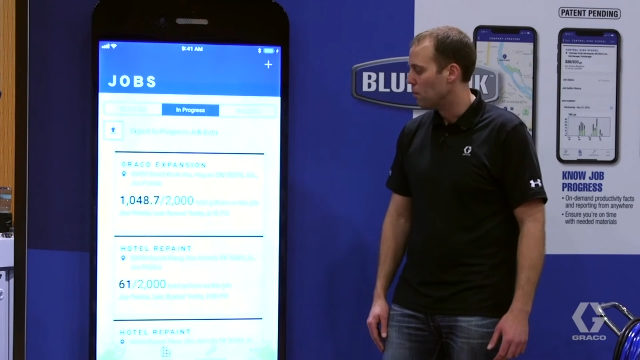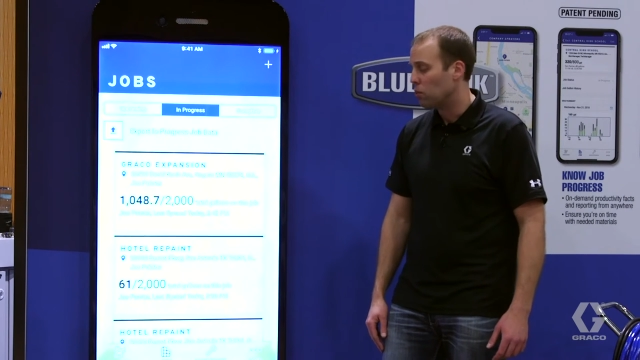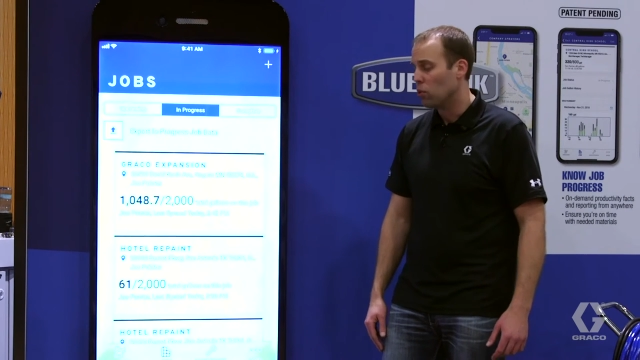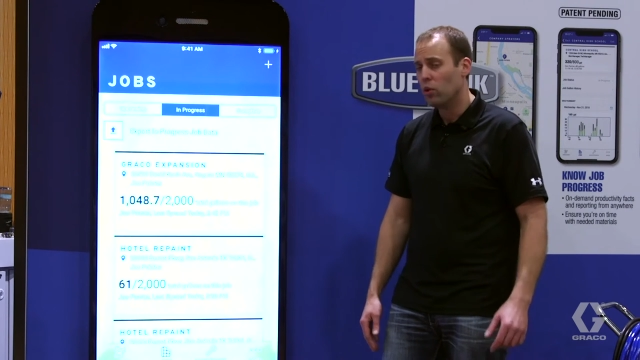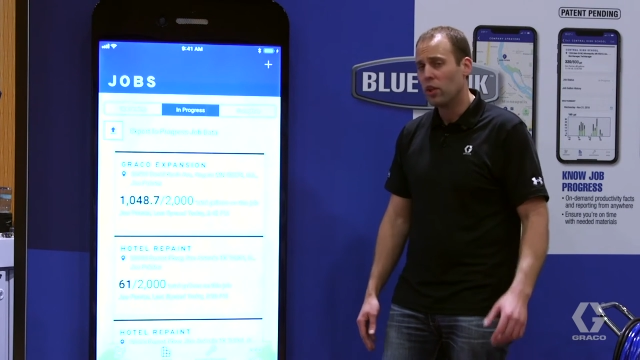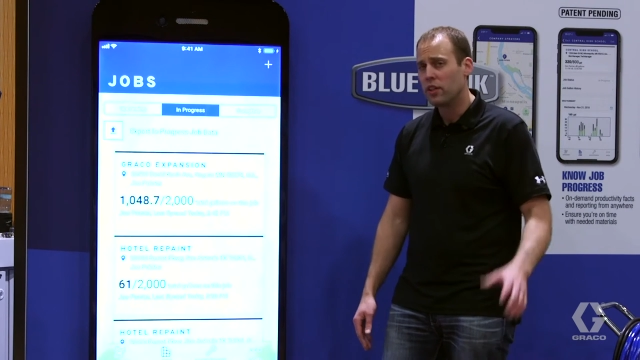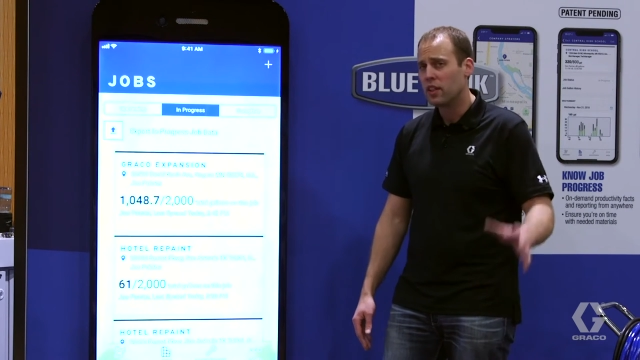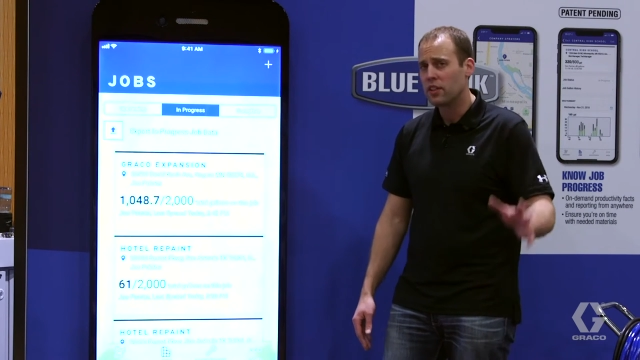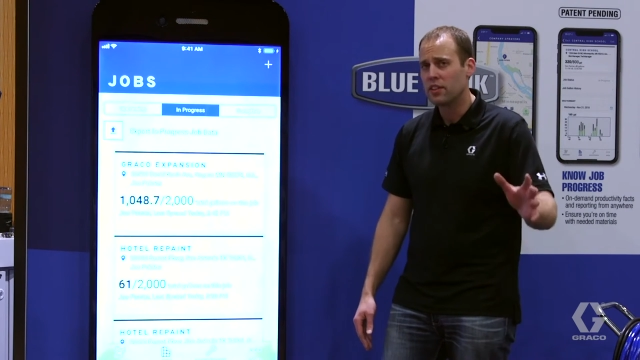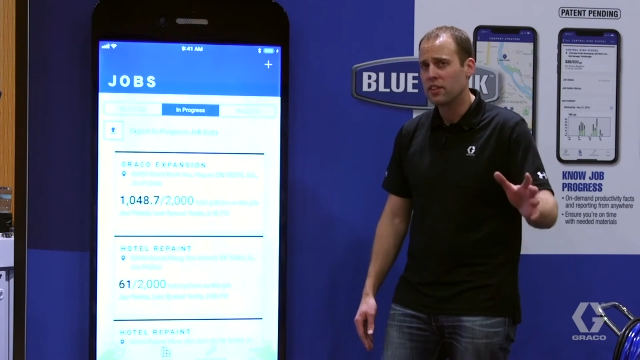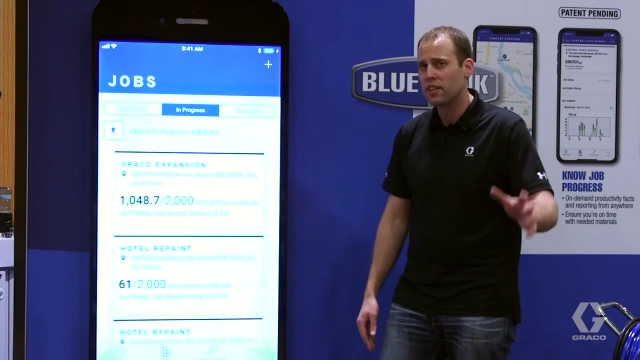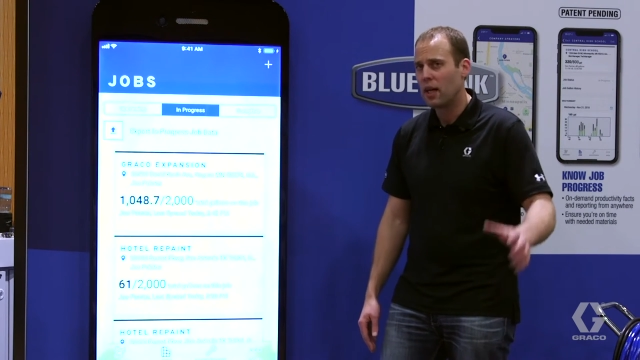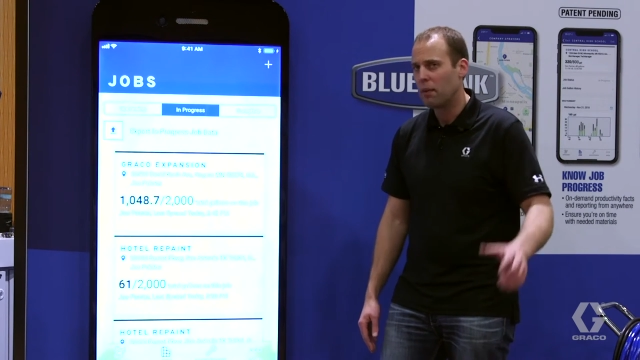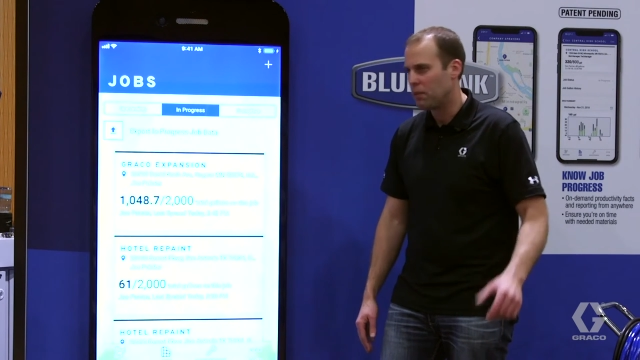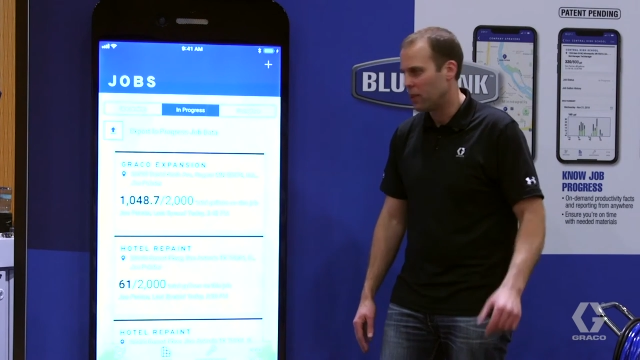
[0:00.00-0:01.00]
BlueLink doesn't
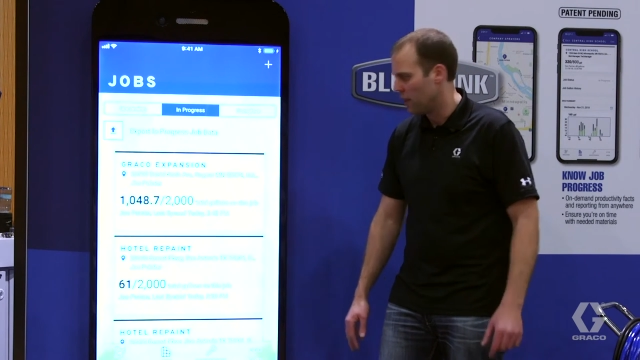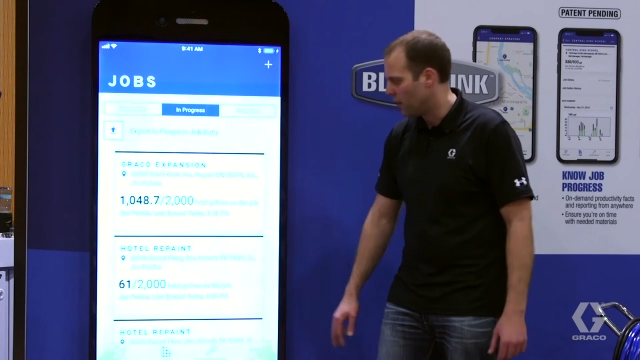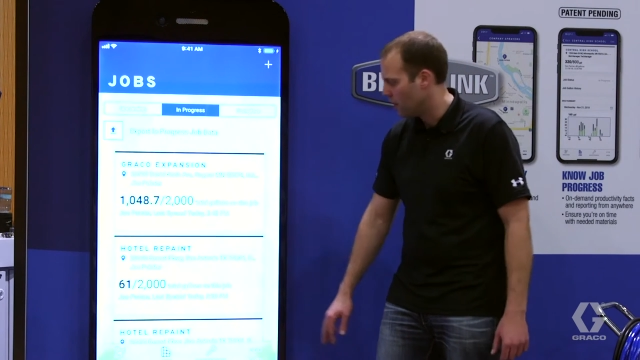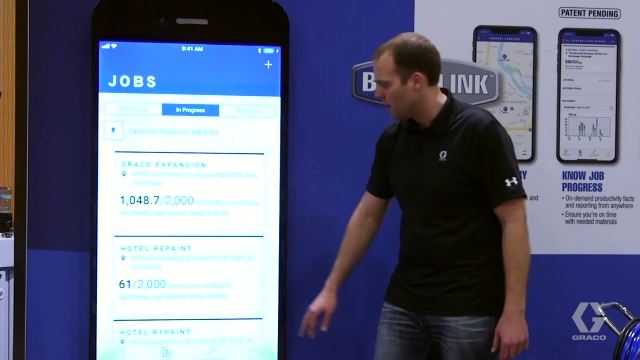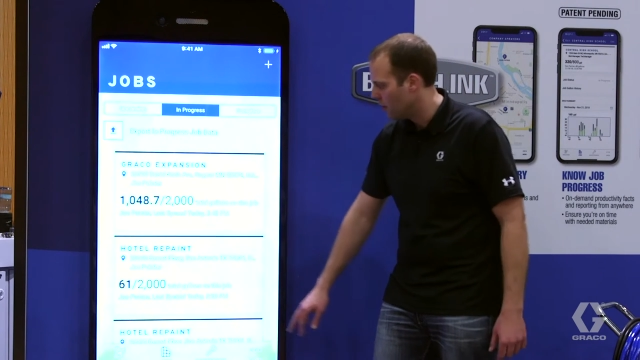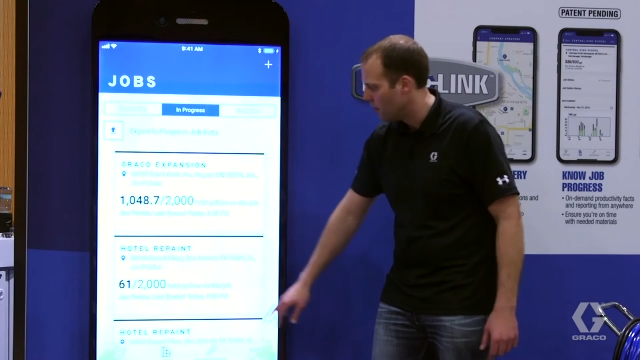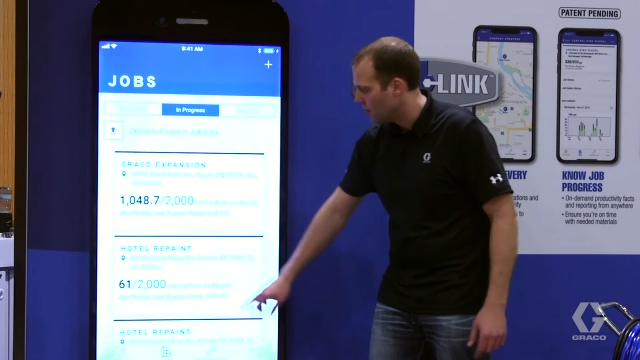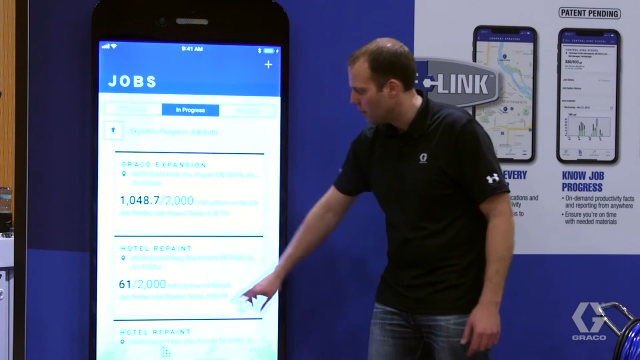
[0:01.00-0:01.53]
stop there.